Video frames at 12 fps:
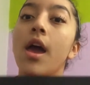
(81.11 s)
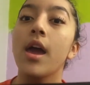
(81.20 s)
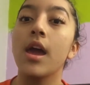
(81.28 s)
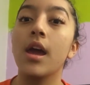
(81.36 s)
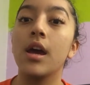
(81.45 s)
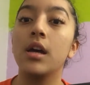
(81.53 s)

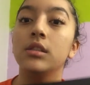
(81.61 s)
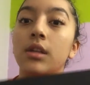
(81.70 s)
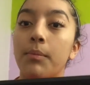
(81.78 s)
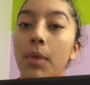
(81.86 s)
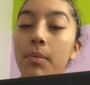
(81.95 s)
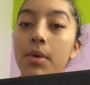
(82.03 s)
and
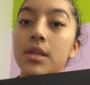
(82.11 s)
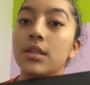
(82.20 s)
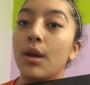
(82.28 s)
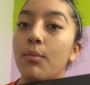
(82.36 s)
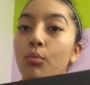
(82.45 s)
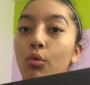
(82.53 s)
maybe
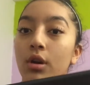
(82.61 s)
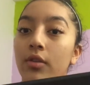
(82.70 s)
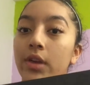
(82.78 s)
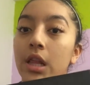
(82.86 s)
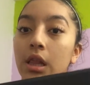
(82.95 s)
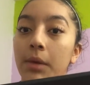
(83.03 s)
some
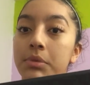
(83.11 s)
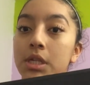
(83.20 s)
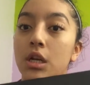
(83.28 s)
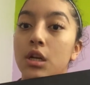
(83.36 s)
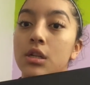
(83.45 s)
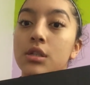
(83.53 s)
Morphe
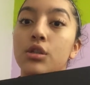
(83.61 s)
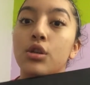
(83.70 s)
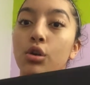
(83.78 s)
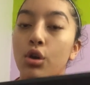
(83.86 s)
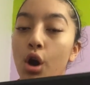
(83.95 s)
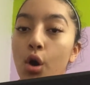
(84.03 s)
lipsticks to
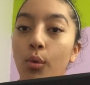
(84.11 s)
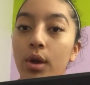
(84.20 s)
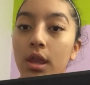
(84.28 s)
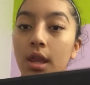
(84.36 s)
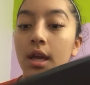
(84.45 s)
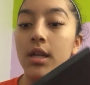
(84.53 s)
go
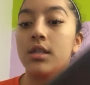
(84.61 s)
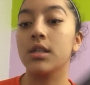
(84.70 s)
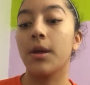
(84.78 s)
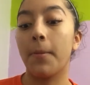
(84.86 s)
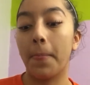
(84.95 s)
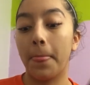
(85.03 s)
with
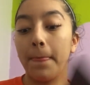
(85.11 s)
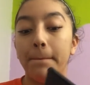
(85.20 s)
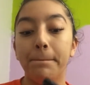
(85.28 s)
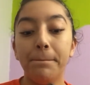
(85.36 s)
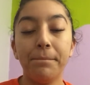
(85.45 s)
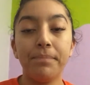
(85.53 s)
it.
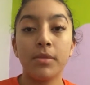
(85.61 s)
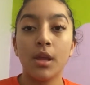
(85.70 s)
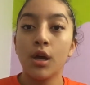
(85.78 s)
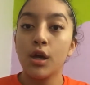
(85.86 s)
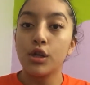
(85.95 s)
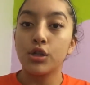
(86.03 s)

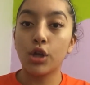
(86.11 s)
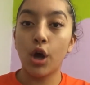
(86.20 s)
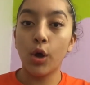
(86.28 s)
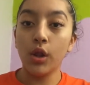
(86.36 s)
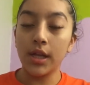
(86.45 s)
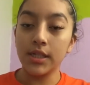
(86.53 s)

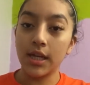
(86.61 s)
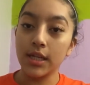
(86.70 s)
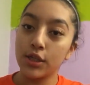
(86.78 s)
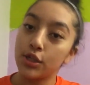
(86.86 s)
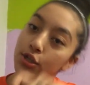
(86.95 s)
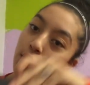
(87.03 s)
So let's
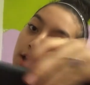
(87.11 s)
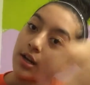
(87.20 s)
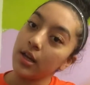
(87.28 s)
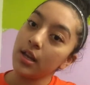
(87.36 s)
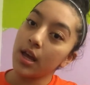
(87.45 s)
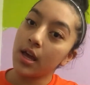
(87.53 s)
get
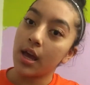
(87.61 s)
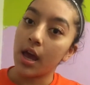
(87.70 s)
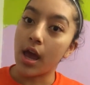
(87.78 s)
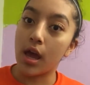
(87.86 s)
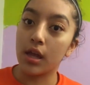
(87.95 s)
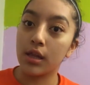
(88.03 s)
started
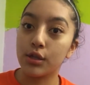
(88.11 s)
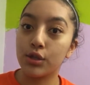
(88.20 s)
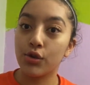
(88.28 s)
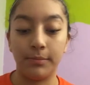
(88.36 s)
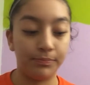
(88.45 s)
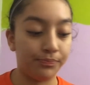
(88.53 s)
and let's.
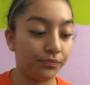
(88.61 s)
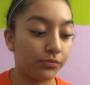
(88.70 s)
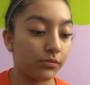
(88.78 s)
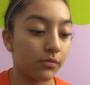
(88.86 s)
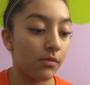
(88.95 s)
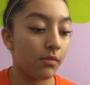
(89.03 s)

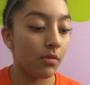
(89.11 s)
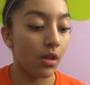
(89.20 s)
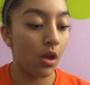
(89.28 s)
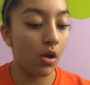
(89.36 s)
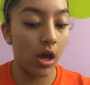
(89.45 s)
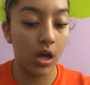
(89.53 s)

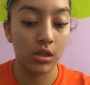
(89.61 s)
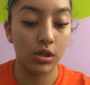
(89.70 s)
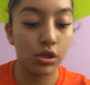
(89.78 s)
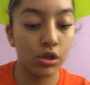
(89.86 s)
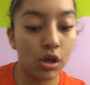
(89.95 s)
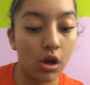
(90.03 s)
Okay,
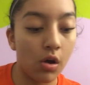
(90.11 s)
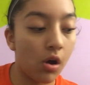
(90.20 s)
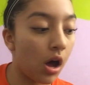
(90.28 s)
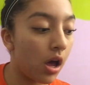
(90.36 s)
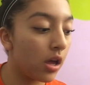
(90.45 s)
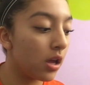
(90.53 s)

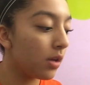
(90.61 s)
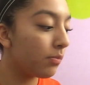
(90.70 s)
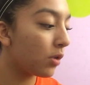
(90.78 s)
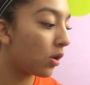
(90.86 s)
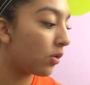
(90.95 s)
so I'm